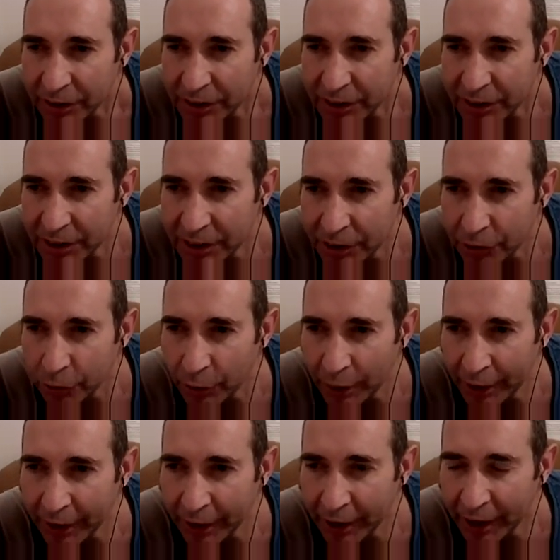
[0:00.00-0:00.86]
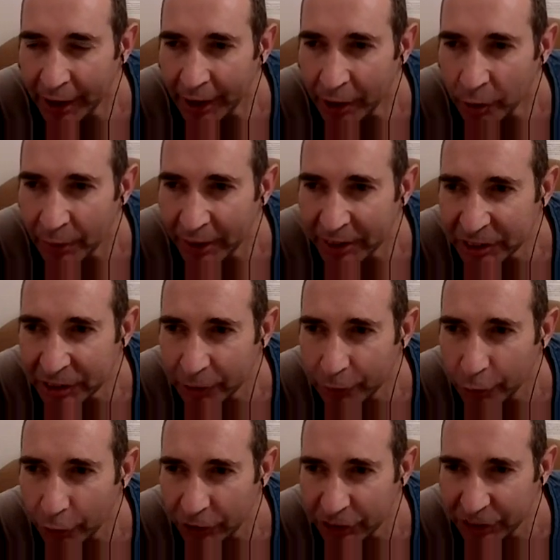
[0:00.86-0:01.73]
Did you a question
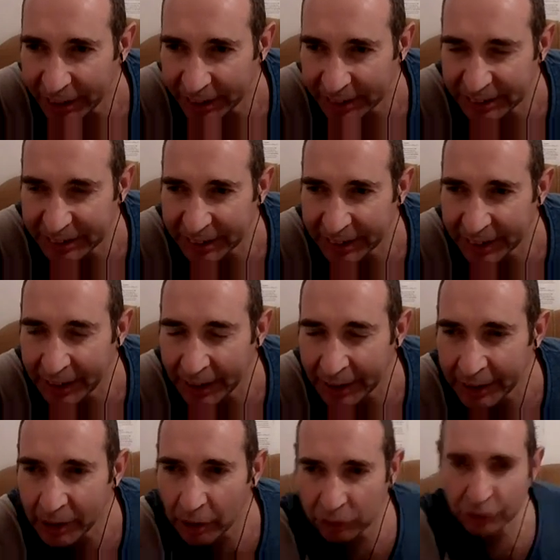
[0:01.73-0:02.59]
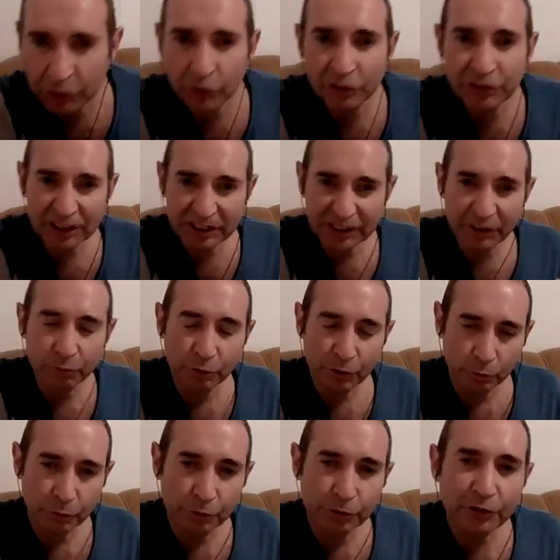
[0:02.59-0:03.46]
for Jesse? So, Jesse,
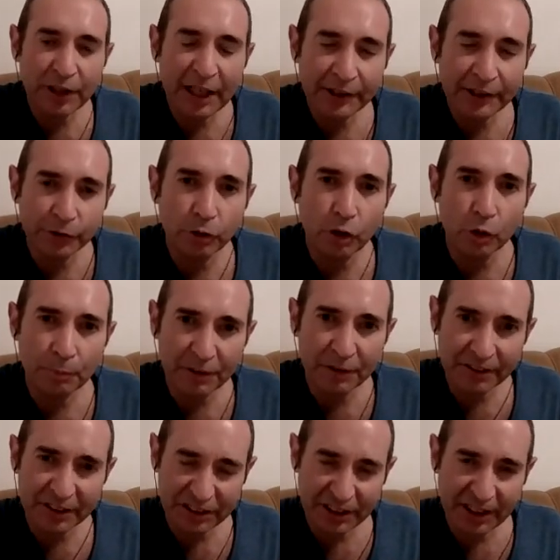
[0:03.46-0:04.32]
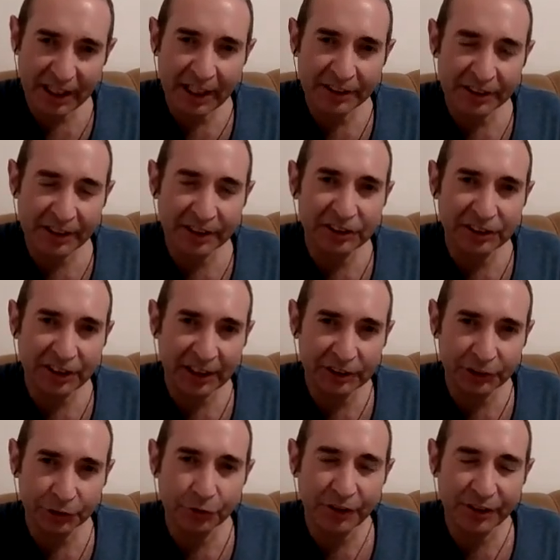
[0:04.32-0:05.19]
would you like to open the chat and
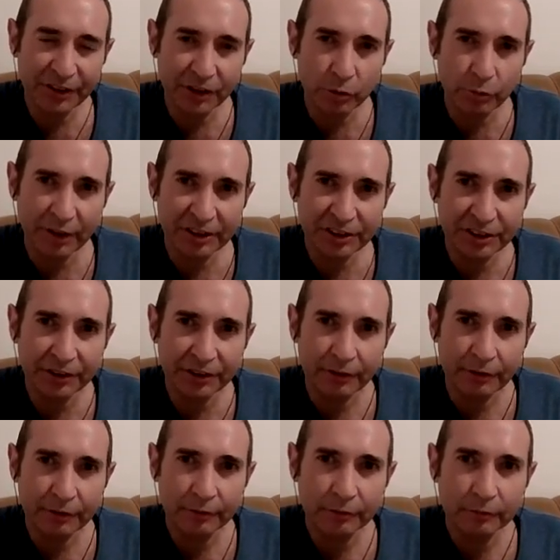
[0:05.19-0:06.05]
just read the question?